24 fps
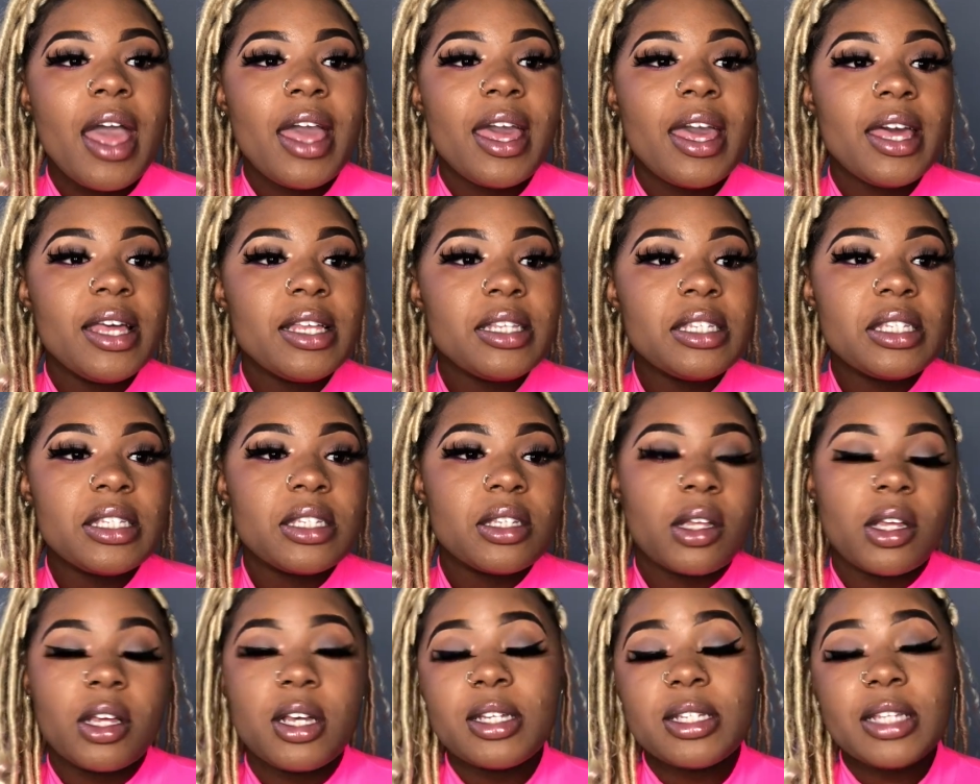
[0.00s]
it's
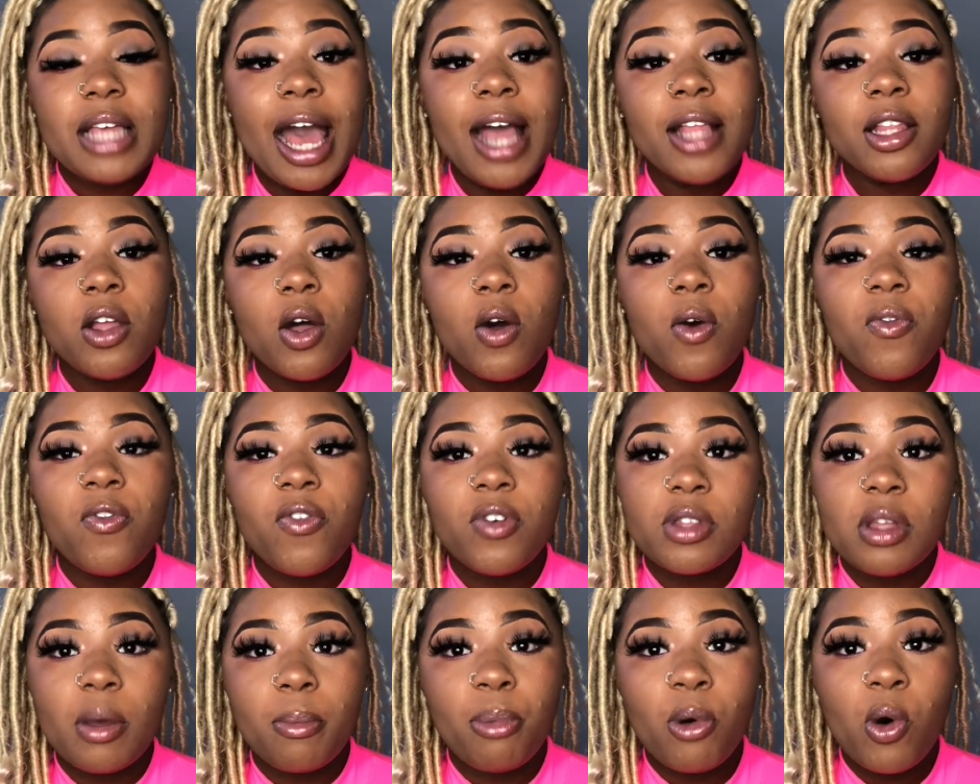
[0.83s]
because I know for
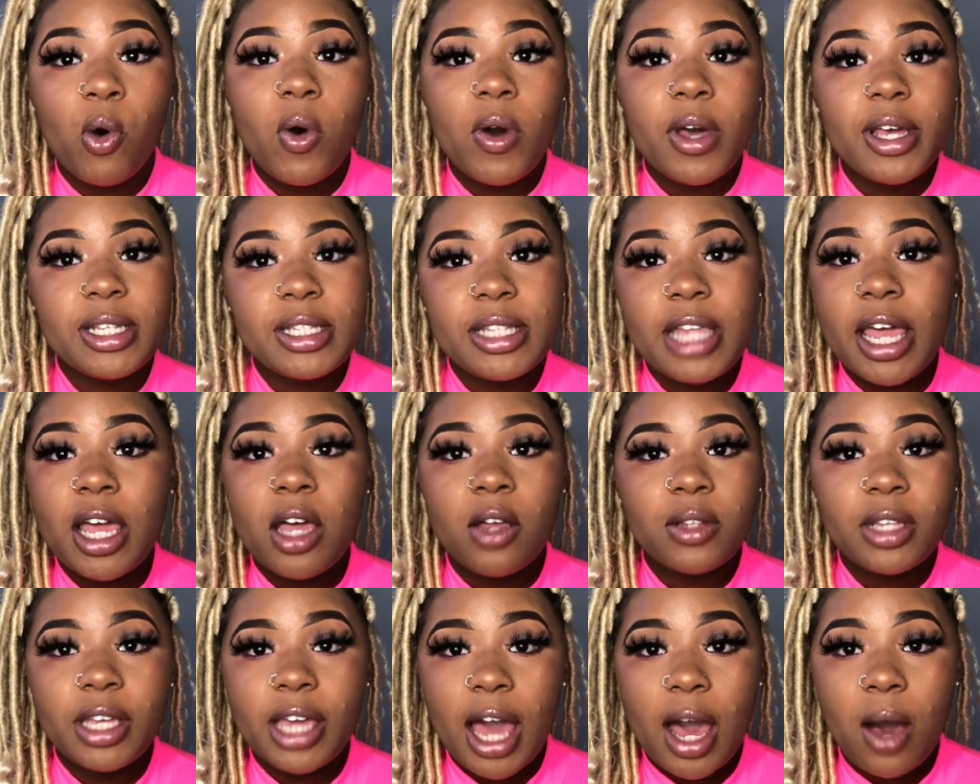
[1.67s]
the boys, they
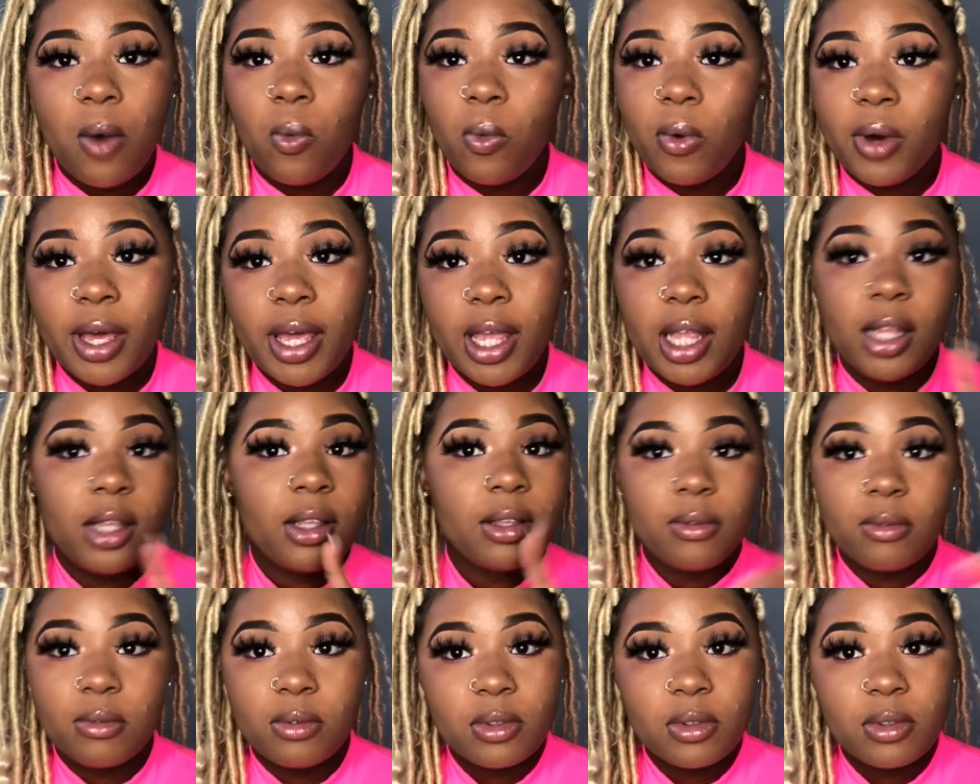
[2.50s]
only got one